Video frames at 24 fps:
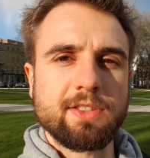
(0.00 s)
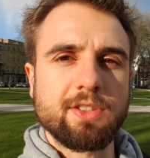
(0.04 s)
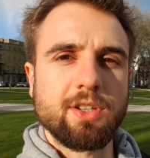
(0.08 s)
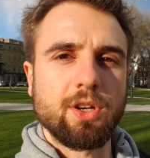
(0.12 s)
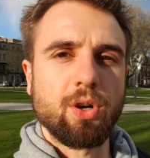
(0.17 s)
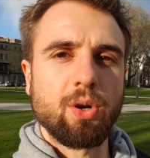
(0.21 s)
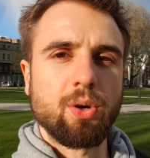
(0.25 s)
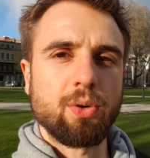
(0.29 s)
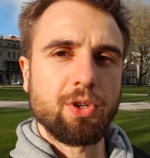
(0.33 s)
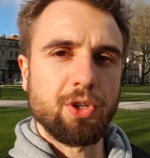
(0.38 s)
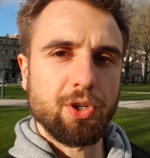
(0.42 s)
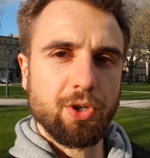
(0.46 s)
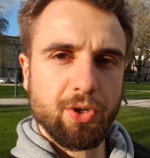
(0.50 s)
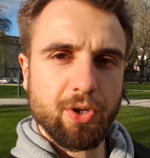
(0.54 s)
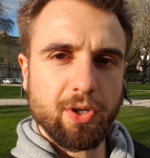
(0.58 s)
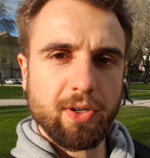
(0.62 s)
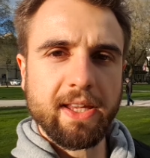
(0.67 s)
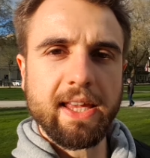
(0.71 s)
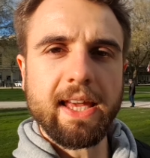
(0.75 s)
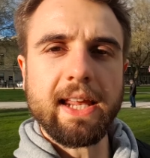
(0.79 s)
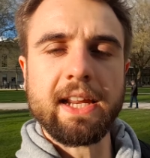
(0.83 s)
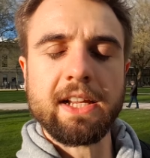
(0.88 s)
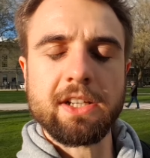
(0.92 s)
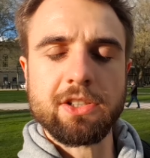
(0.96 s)
So
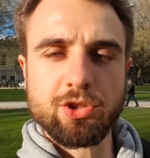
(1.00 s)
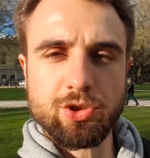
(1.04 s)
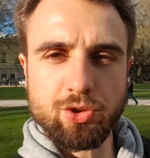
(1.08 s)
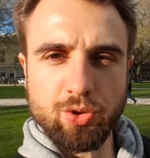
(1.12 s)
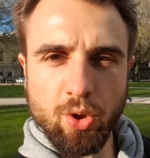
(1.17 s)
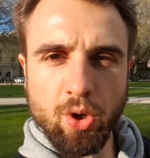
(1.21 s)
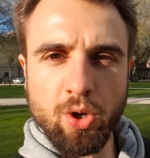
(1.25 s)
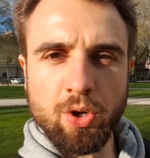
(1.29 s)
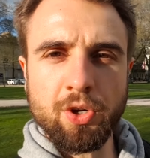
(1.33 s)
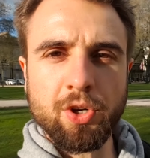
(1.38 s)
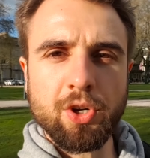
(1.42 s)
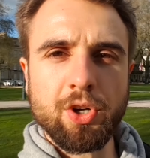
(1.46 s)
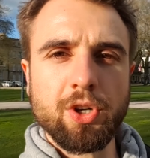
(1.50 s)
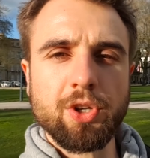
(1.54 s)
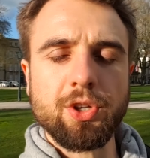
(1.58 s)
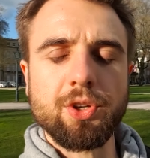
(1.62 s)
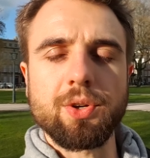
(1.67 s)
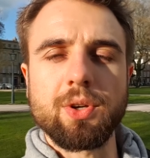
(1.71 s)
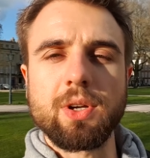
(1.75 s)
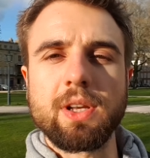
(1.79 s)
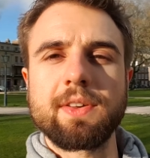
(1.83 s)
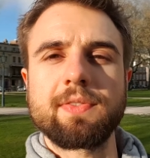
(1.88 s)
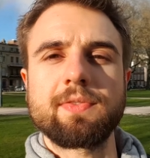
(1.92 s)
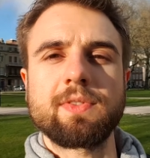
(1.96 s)
you're getting stronger,
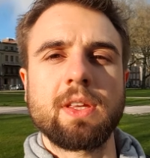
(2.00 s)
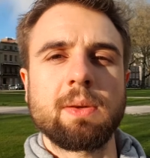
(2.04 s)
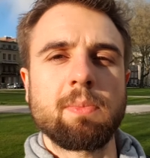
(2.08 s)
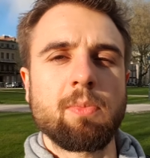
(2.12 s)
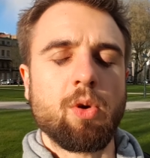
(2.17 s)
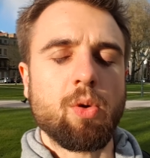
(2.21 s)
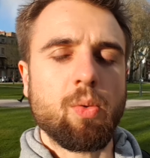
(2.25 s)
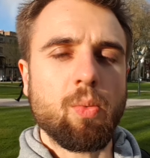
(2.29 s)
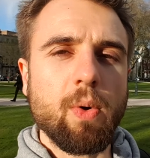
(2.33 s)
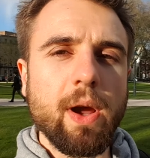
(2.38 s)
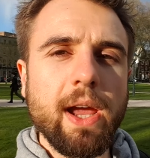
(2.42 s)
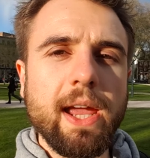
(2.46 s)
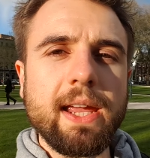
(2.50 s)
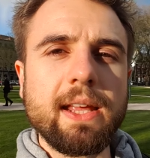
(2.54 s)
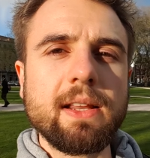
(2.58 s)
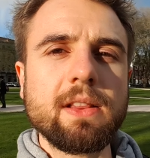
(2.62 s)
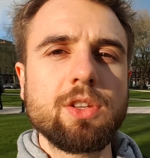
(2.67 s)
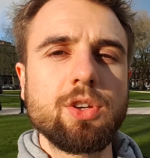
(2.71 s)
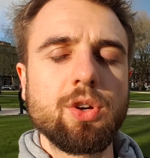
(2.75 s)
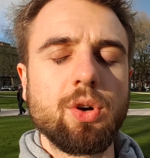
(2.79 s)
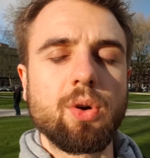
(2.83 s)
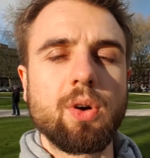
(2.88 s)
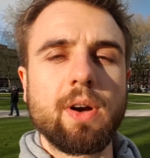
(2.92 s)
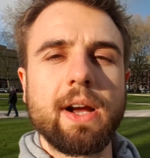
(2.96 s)
you're lifting more
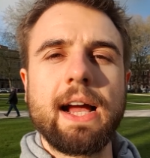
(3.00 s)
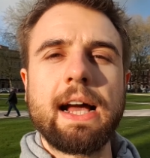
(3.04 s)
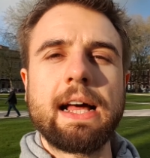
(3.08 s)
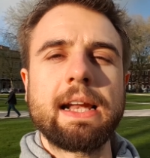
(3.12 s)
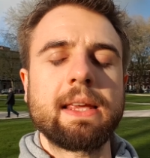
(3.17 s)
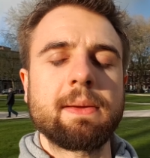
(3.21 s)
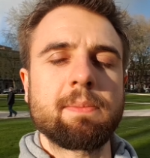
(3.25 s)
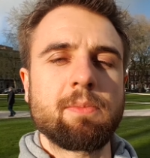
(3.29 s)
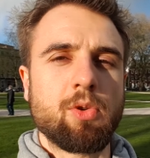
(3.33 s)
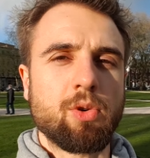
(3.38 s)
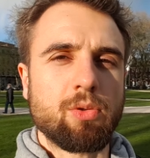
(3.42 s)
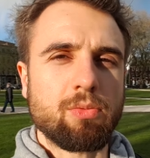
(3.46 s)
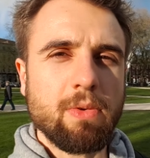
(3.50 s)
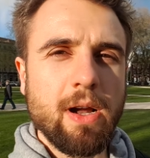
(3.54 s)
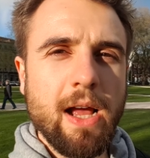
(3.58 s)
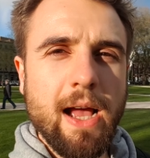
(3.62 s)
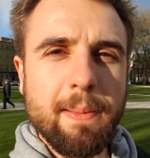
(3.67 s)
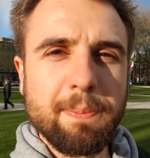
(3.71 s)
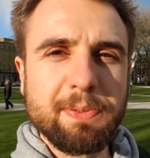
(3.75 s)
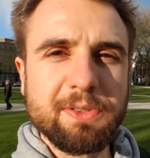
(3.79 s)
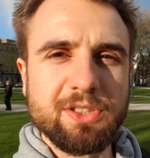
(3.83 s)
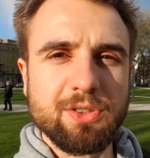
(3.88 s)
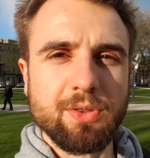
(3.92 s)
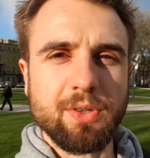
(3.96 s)
weight, you're adding more
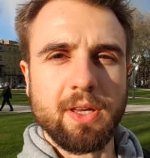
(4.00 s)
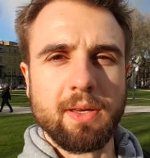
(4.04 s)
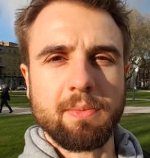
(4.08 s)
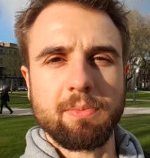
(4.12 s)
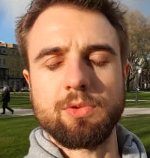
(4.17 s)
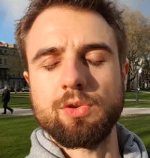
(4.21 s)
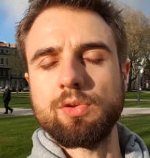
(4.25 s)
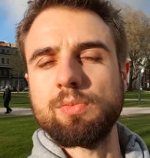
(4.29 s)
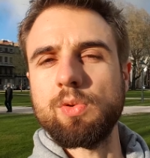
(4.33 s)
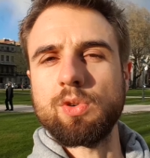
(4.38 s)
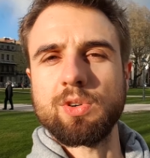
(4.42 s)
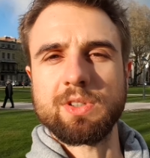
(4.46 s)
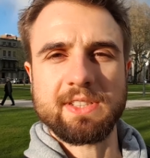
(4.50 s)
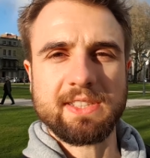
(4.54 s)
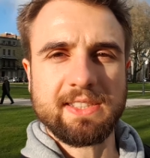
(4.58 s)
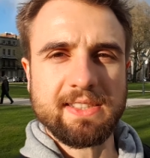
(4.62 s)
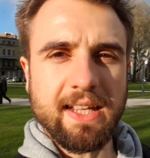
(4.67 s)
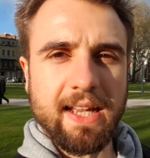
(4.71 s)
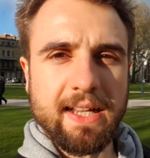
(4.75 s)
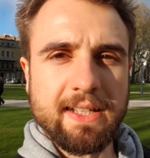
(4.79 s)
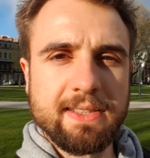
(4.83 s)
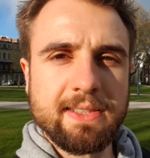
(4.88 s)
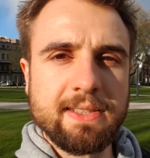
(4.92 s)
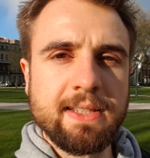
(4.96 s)
reps, you can do more
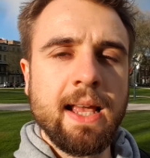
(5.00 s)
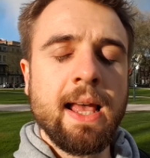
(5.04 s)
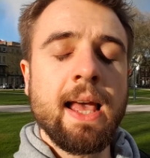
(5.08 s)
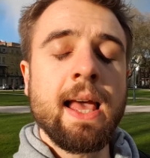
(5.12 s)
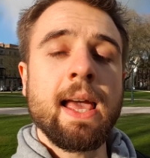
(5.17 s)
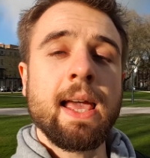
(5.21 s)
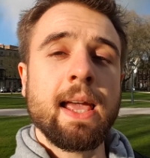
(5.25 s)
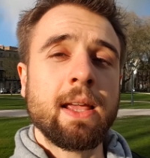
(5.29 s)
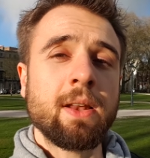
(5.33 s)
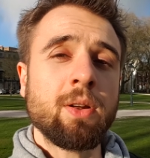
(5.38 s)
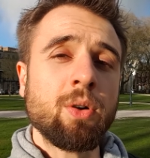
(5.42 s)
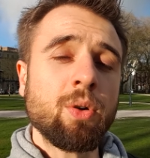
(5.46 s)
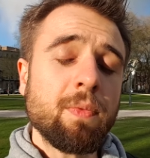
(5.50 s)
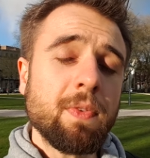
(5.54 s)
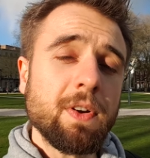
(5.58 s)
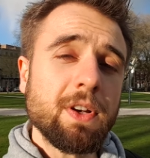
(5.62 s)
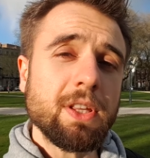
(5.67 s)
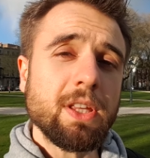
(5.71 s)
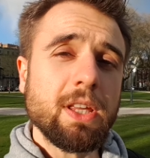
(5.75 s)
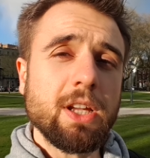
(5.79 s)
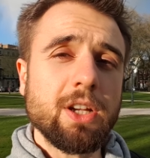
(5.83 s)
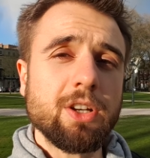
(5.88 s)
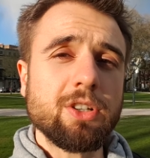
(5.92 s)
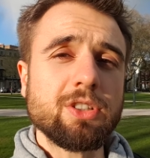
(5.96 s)
sets, and over
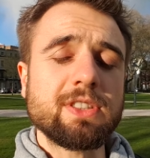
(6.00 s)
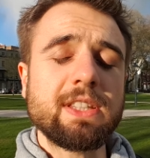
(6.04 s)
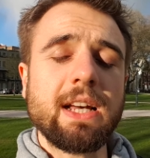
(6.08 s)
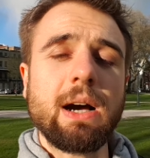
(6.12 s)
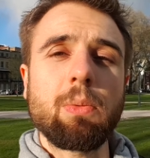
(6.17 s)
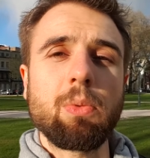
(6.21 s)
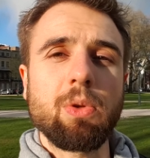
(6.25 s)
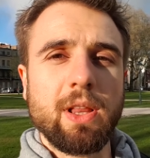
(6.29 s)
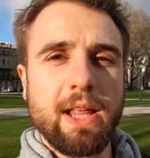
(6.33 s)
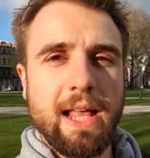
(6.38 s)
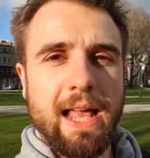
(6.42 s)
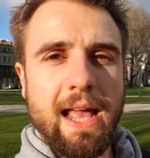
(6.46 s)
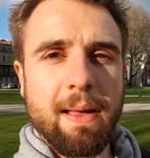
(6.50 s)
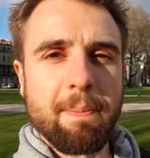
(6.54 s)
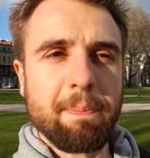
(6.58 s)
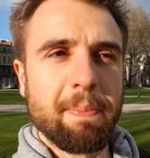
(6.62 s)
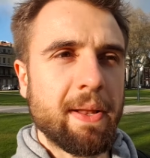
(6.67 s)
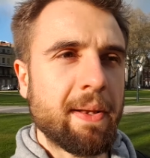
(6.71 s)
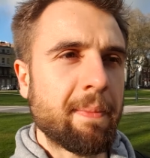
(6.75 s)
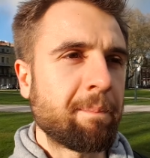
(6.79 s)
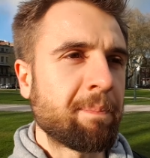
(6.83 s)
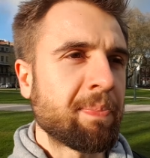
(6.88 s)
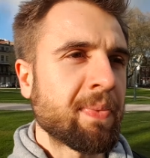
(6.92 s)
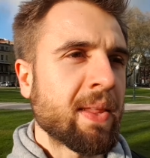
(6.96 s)
the years that will
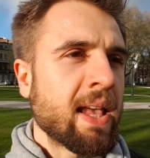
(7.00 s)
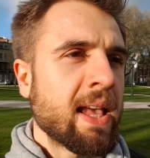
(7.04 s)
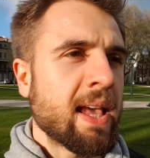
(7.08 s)
happen.